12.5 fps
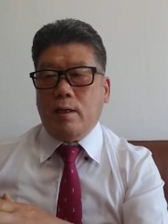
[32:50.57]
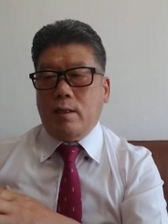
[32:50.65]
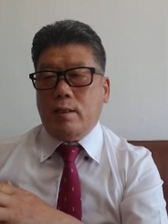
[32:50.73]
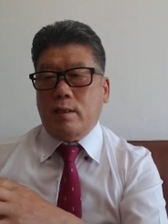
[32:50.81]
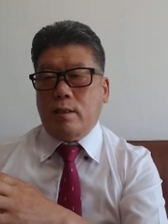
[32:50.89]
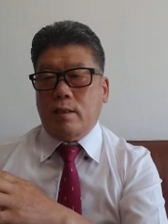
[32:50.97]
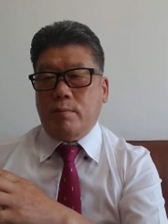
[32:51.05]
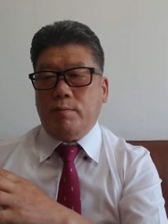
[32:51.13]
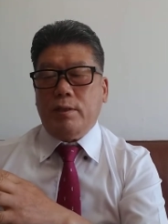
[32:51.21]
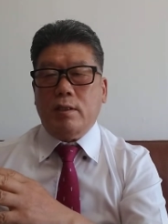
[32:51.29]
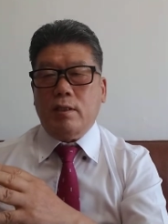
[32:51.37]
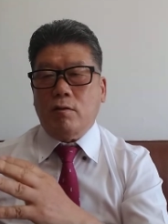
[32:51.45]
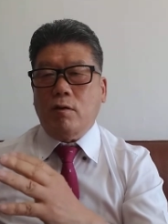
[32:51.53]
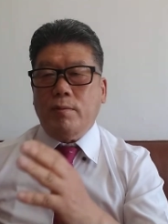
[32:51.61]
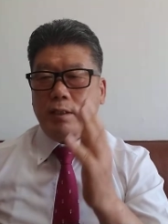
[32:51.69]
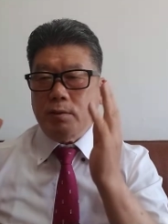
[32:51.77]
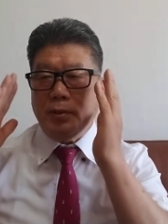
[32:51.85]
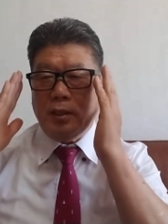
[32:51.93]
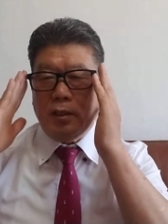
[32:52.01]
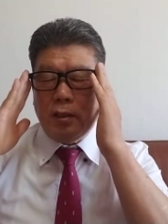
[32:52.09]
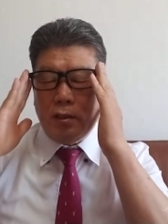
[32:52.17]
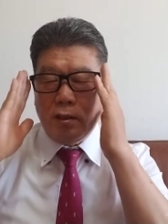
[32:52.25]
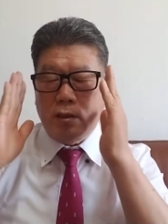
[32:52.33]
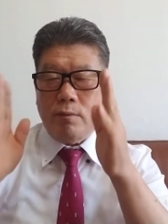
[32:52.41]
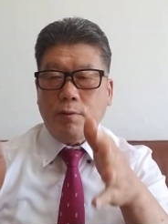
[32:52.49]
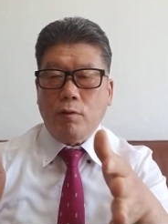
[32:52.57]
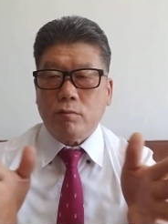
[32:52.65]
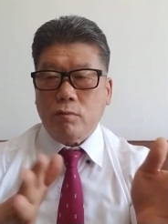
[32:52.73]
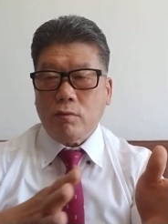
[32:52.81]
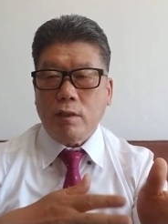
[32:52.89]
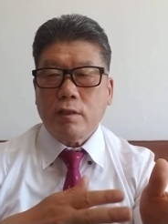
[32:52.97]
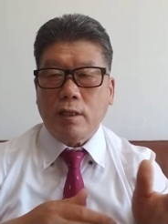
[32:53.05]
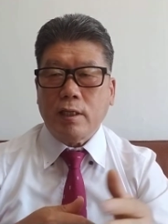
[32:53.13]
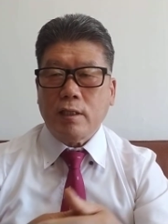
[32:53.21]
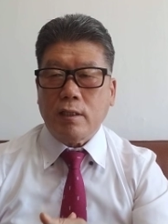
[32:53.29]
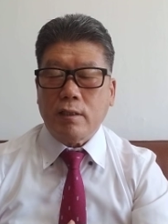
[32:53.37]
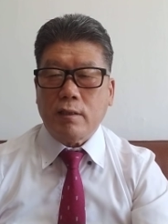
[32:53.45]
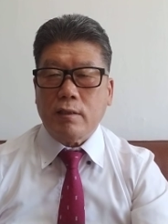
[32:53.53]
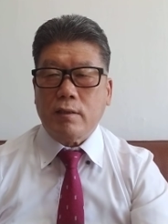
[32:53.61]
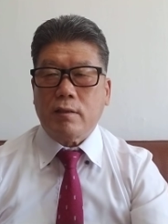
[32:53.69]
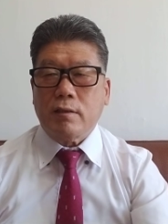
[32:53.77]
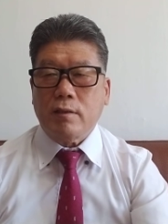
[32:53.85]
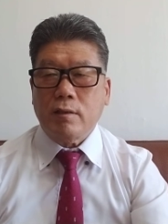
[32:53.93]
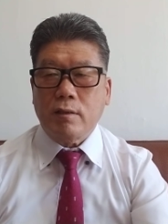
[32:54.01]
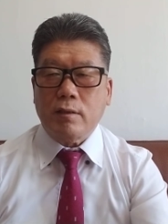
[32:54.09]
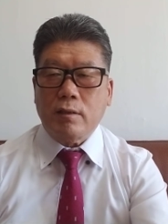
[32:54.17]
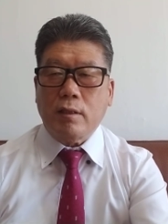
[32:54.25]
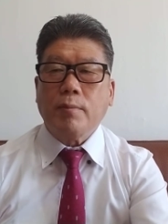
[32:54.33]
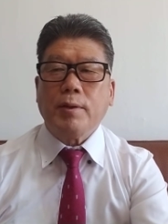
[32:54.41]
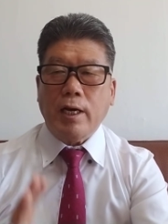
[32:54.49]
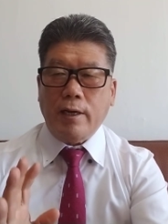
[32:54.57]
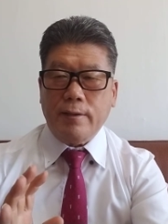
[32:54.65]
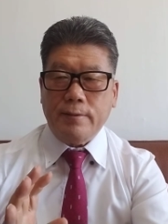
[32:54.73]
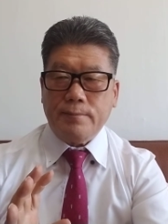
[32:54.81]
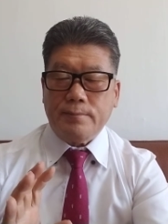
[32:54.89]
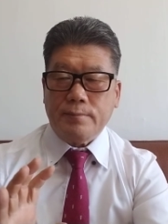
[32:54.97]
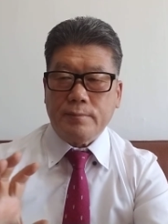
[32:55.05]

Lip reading: But yeah, normally speaking, this is belong to the underwriting affair.